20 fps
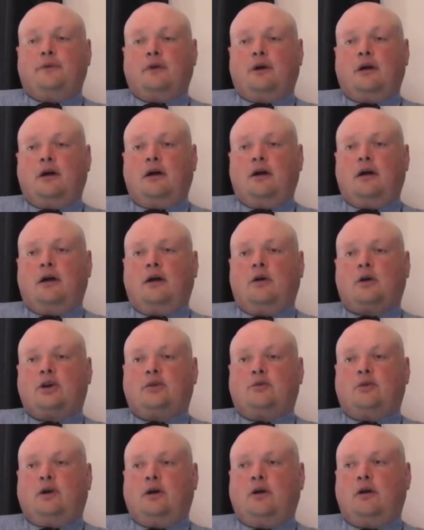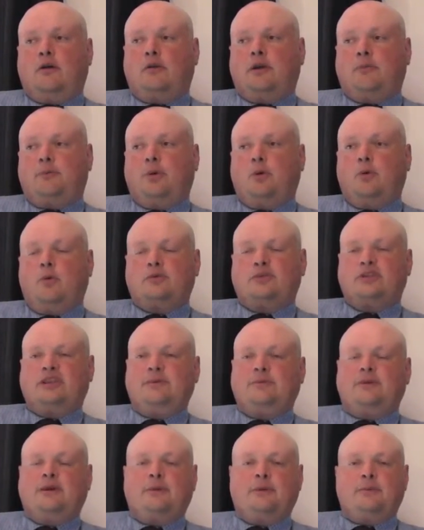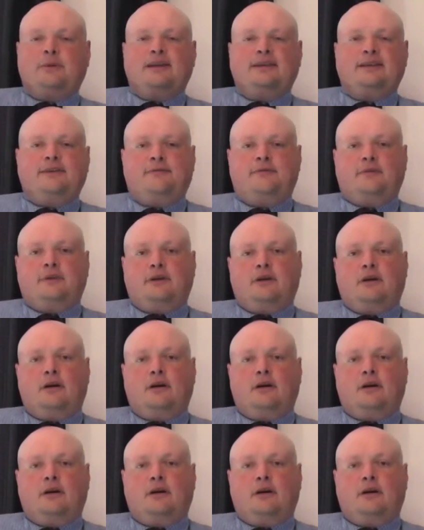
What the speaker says: our reports keep coming back differently.